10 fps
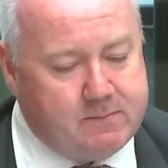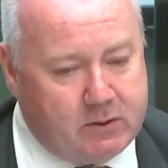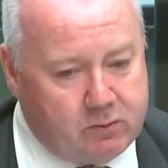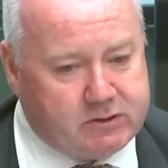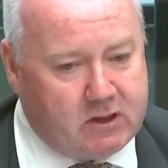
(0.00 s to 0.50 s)

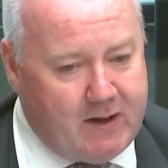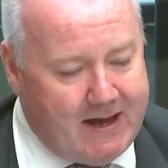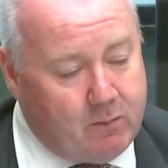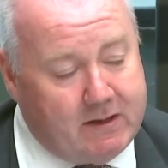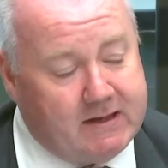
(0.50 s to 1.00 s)
but also
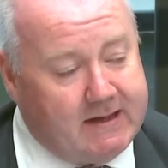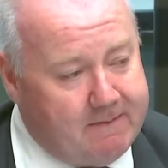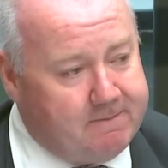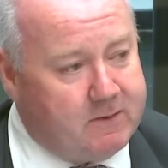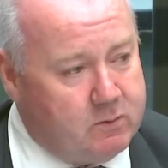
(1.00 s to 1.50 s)
how we can
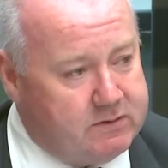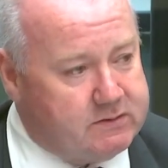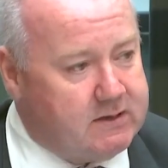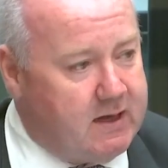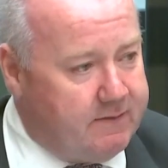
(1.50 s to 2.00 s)

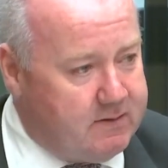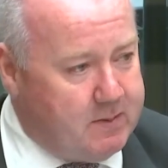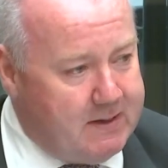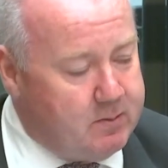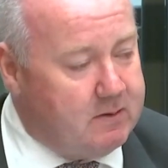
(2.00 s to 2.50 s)
influence other
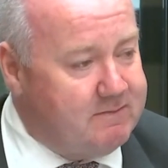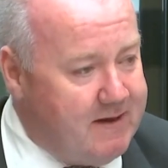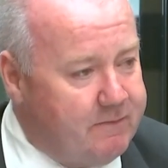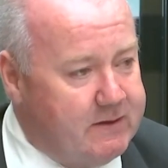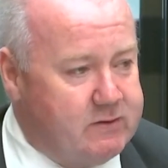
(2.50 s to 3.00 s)
people
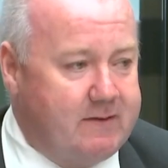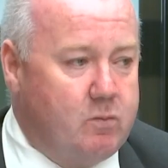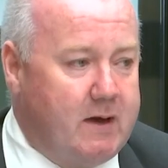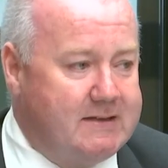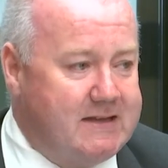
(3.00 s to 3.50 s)
around the
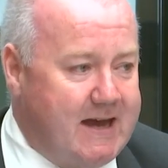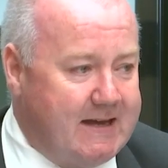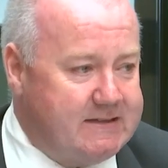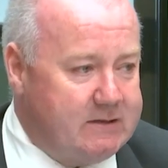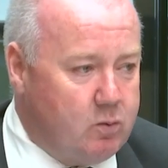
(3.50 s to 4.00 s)
tramway to
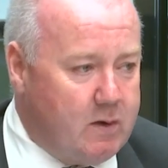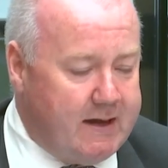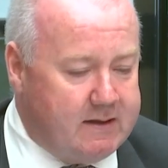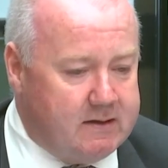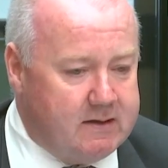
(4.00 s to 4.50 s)
act in a
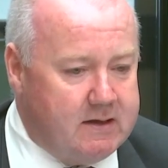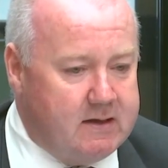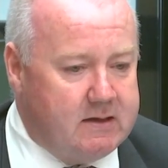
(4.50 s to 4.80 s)
way that